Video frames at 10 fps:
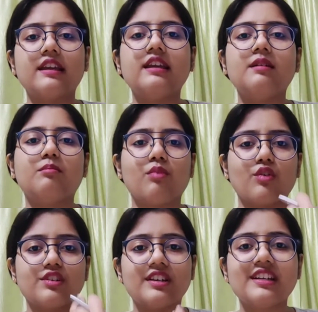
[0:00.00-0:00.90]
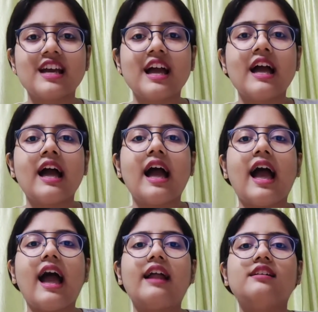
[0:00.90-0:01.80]
important,
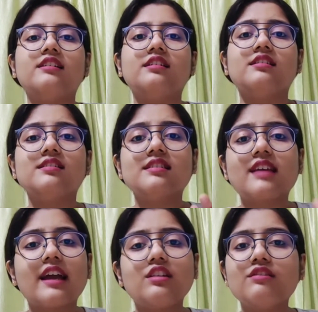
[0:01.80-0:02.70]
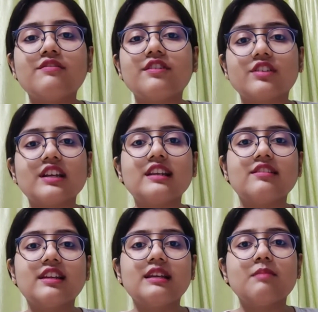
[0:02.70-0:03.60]
and this is kind of
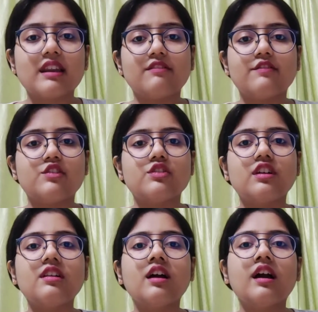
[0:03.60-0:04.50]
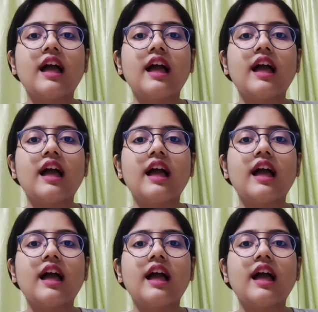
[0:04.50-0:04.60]
really beneficial.